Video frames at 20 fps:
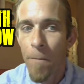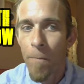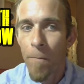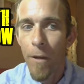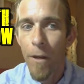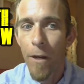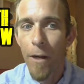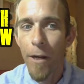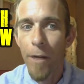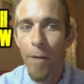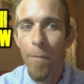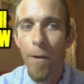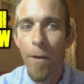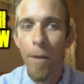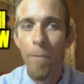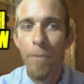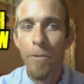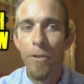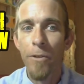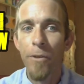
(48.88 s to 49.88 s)
Um,
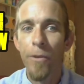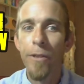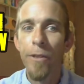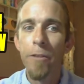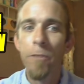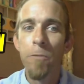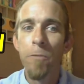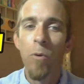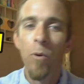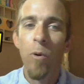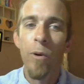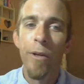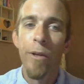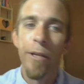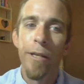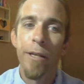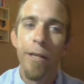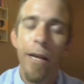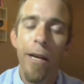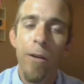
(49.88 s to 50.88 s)
up till this
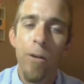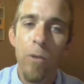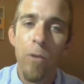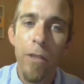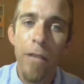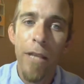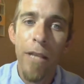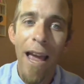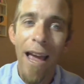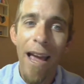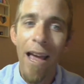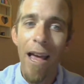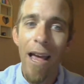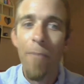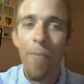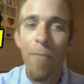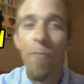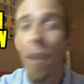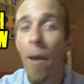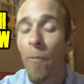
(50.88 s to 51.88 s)
point, I only
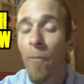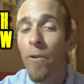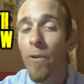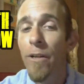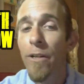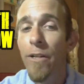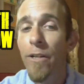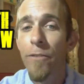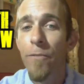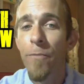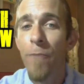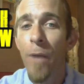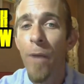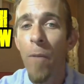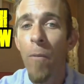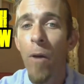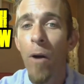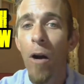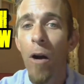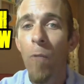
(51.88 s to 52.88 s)
had memories of my
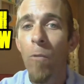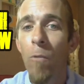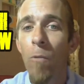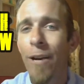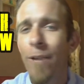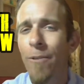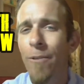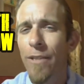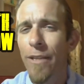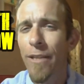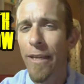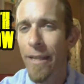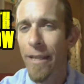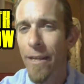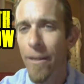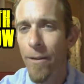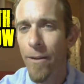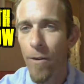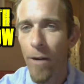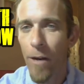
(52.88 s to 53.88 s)
mom when I was like
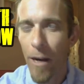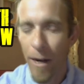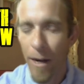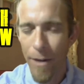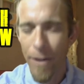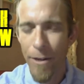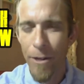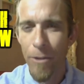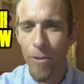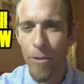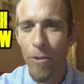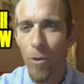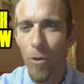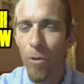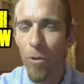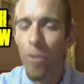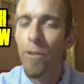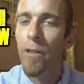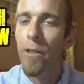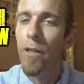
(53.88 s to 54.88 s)
eight or nine years
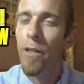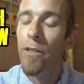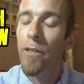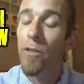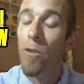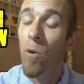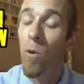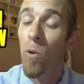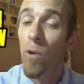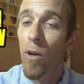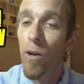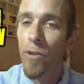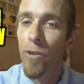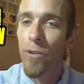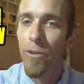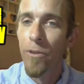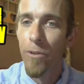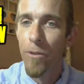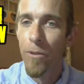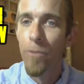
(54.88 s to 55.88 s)
old uh, to hold on
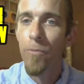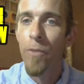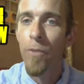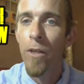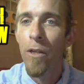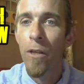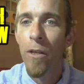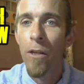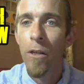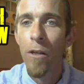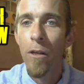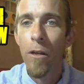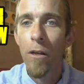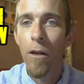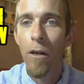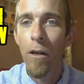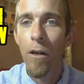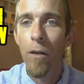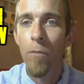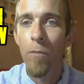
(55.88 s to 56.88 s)
to.
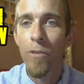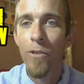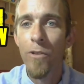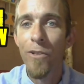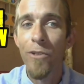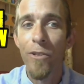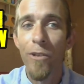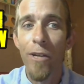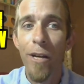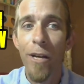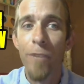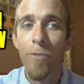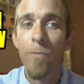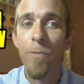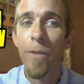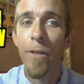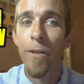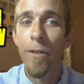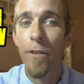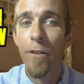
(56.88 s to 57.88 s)
Um, since her
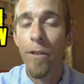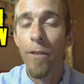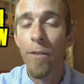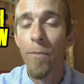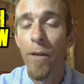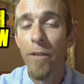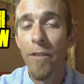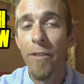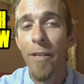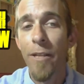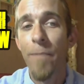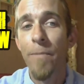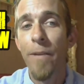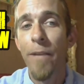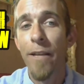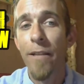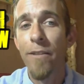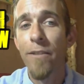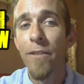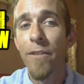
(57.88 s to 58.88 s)
husband, uh, my
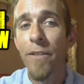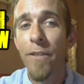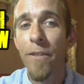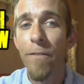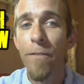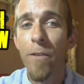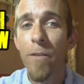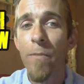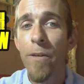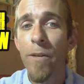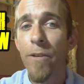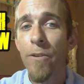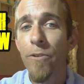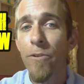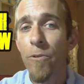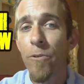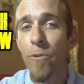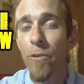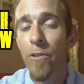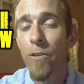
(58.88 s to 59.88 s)
stepdad Steve, committed
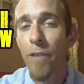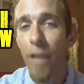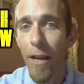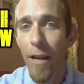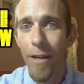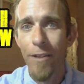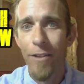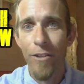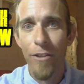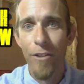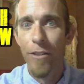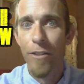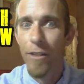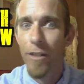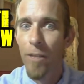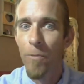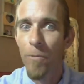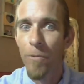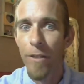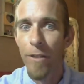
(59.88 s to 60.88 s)
suicide just a
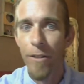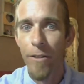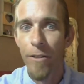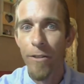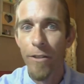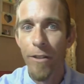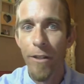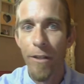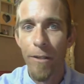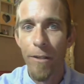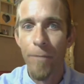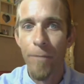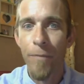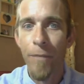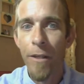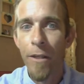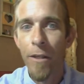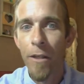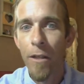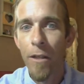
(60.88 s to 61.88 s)
couple years ago,
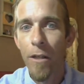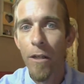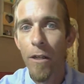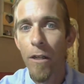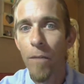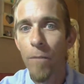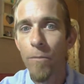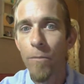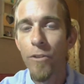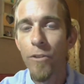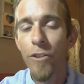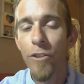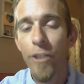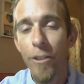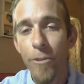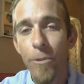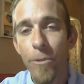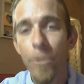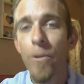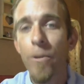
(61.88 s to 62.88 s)
um, she
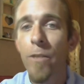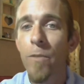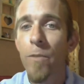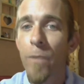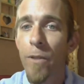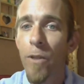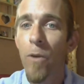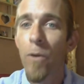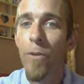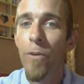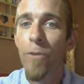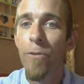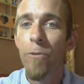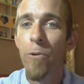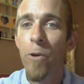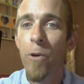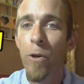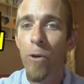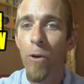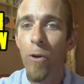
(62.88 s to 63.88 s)
too has been going
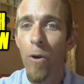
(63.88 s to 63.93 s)
through her